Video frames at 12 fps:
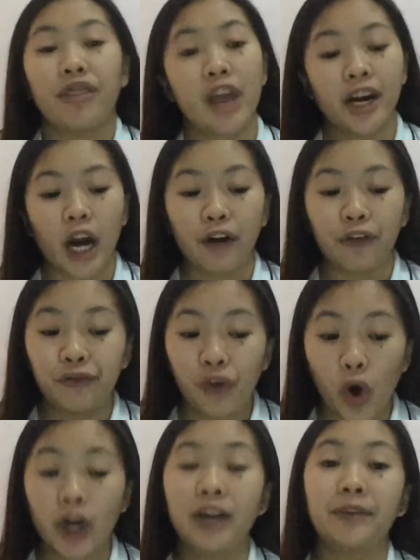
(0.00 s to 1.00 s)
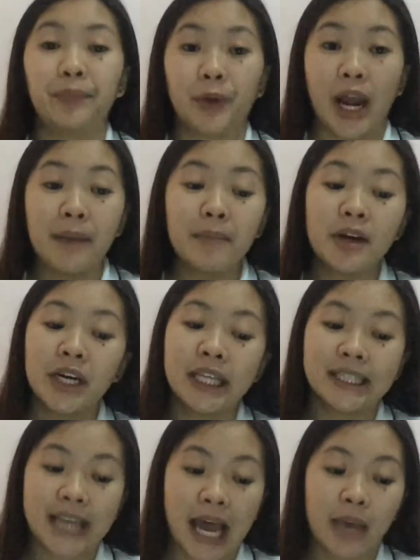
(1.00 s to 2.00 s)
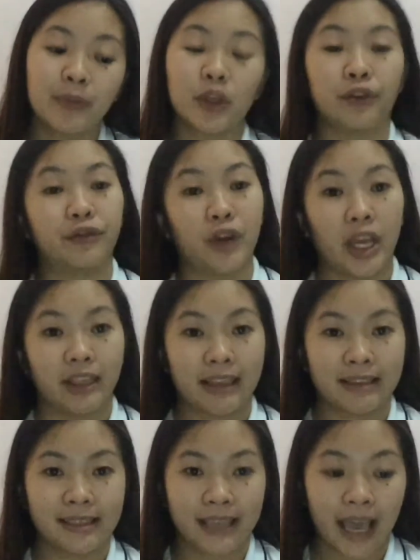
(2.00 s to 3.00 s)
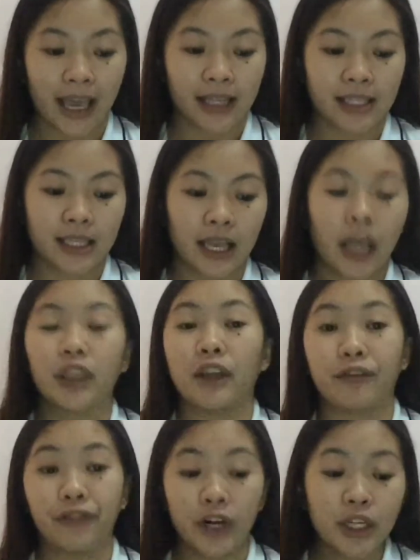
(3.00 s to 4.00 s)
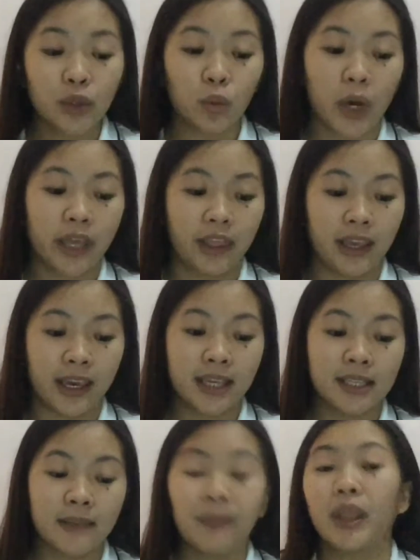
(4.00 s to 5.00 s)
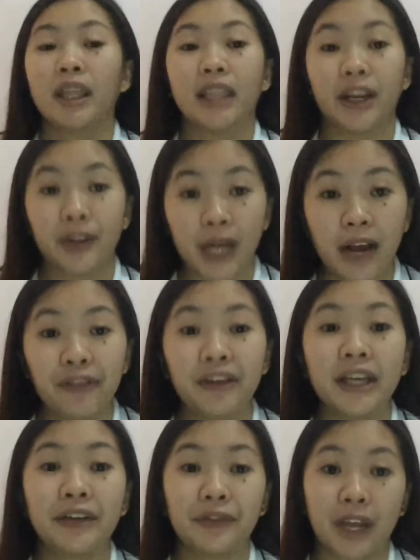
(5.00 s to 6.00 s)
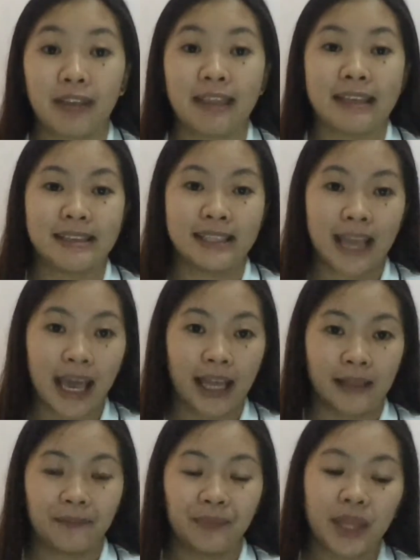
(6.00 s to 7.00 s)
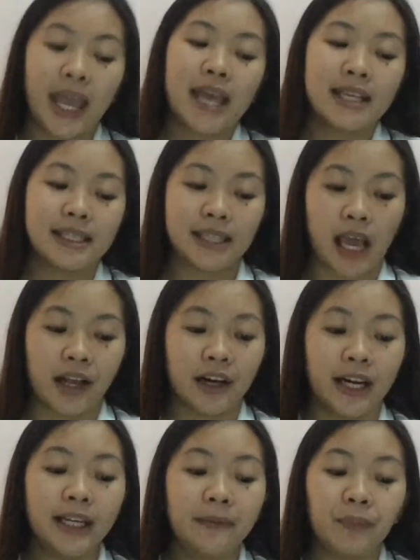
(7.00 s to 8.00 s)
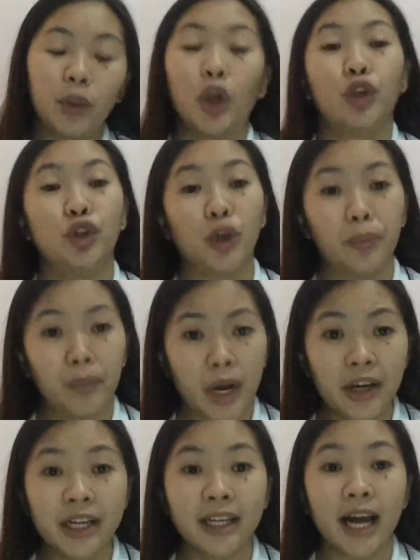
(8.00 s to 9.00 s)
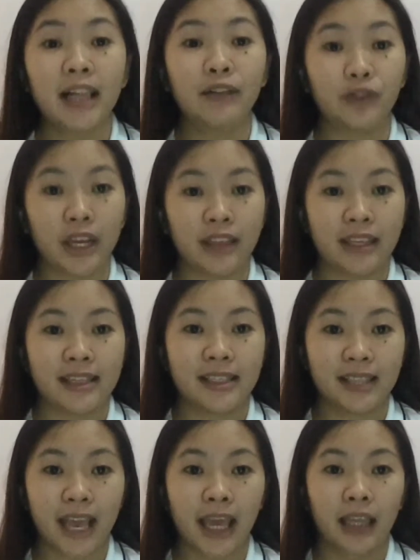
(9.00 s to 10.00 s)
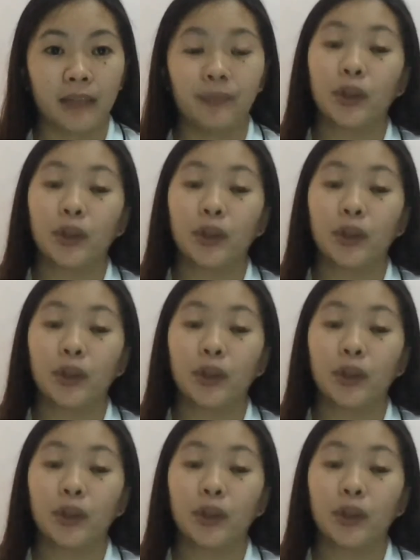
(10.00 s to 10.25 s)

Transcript: There are 4 primary types of rating scales. The first one is the graphic rating scale. Second, numerical rating scale.